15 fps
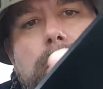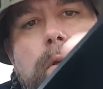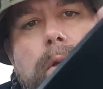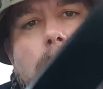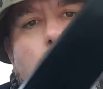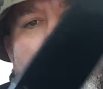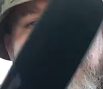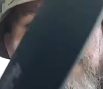
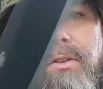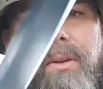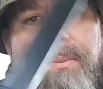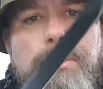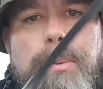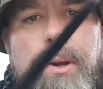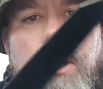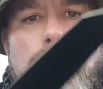Coating seems
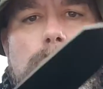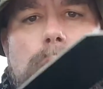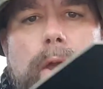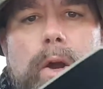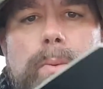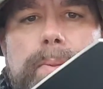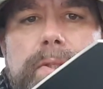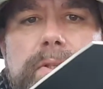pretty cool. I
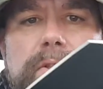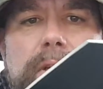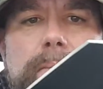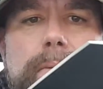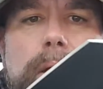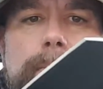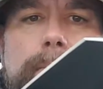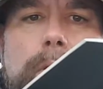hope it's the same
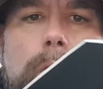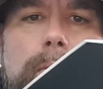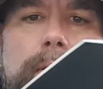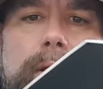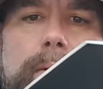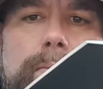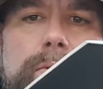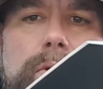type of coating
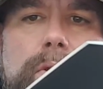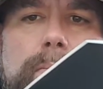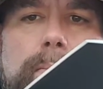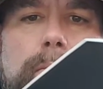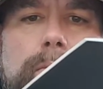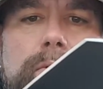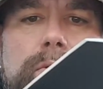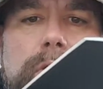that was on the
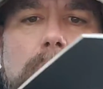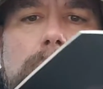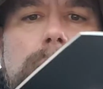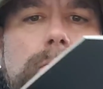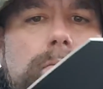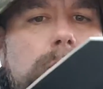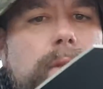Broken Skull.